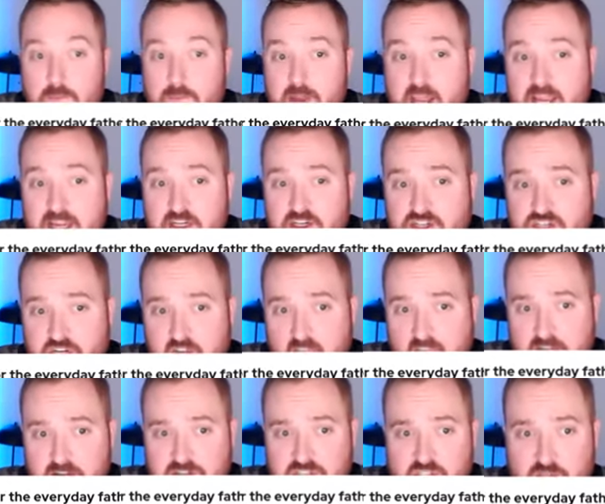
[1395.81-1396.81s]
pays
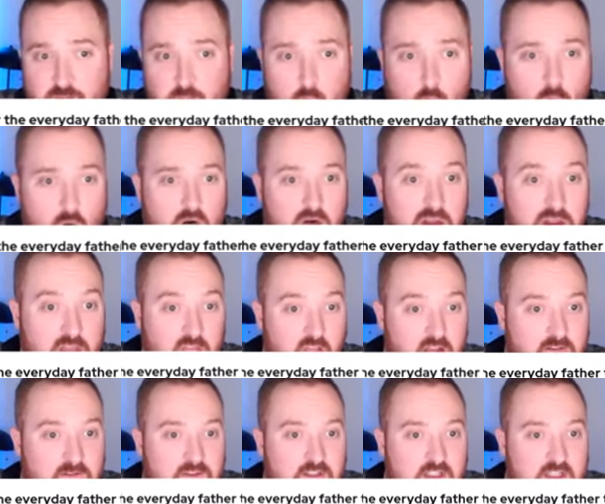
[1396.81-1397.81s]
child support,
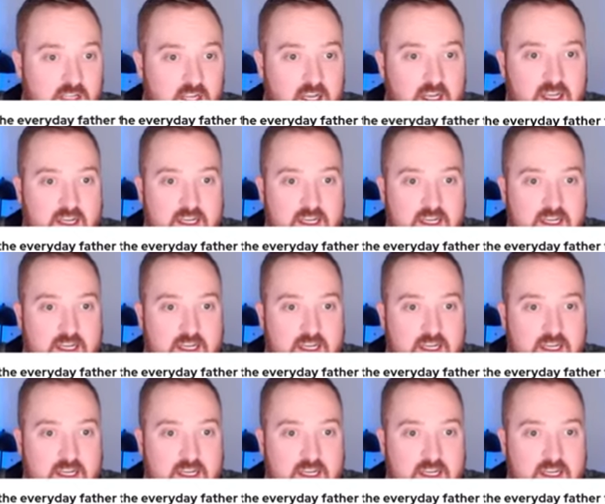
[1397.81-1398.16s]
loves